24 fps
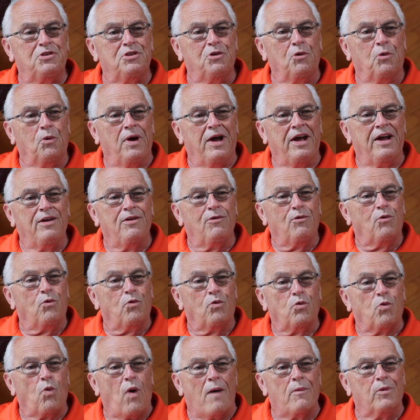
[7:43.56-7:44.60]
way
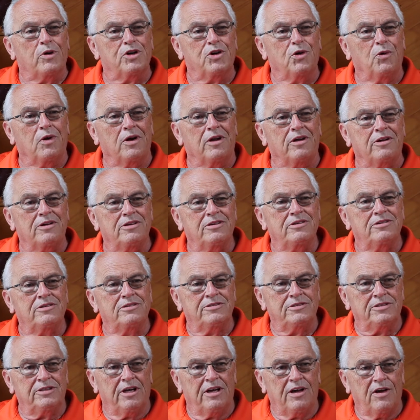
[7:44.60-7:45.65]
while we're doing it.
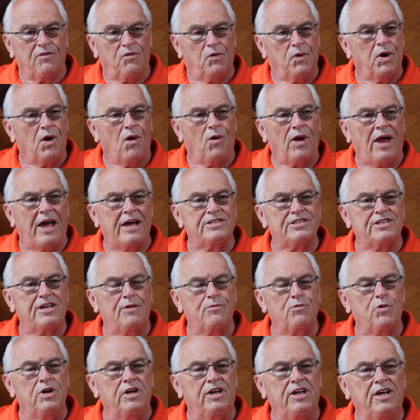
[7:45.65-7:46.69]
If we don't like
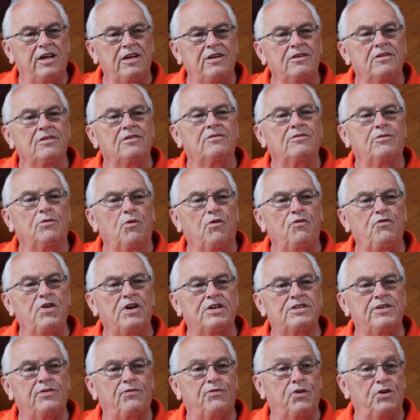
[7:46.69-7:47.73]
something we did, we'll
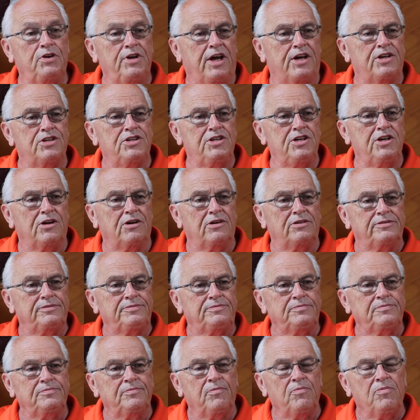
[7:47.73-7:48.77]
fix it for next year.
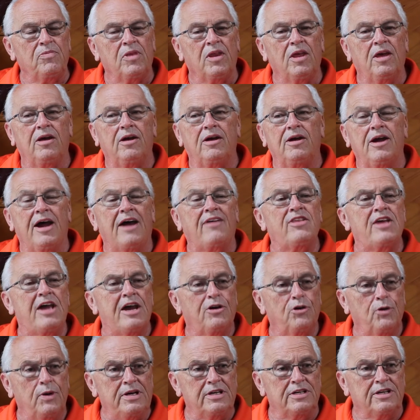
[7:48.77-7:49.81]
And they
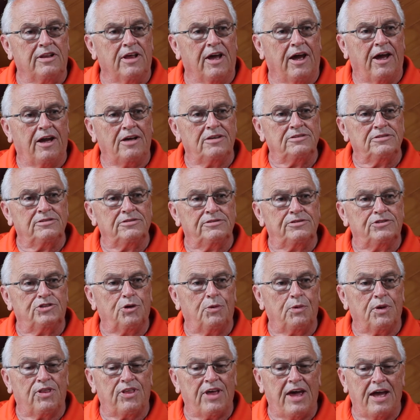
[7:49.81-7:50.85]
agreed to that. So
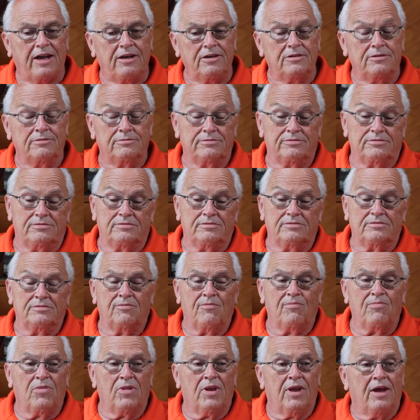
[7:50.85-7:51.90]
with that,
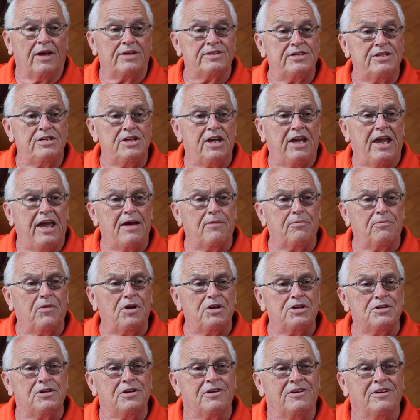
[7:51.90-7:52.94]
I said, you can't
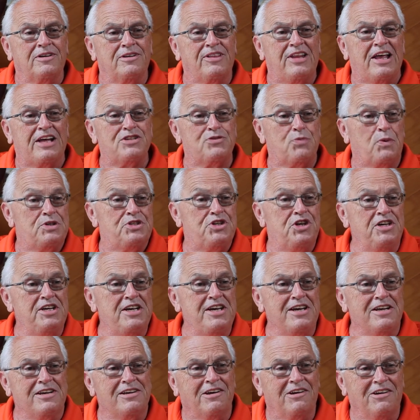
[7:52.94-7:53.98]
much, that's what you
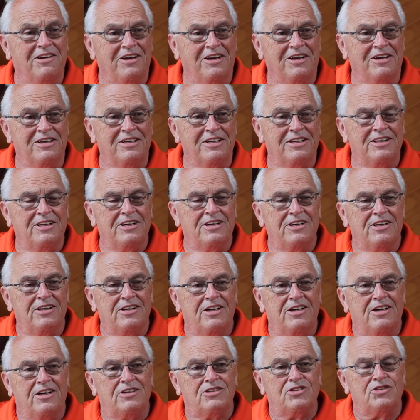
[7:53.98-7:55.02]
need.
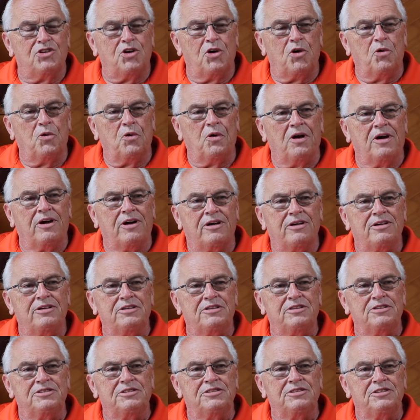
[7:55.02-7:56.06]
So
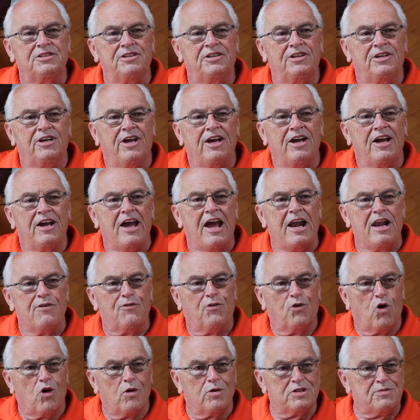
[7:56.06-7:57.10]

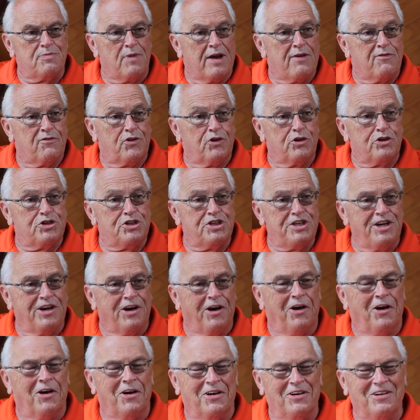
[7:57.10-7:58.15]
84 was my first
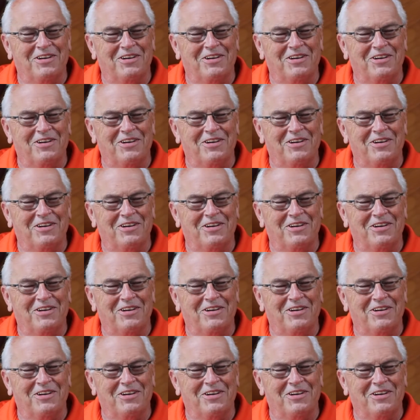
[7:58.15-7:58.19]
year,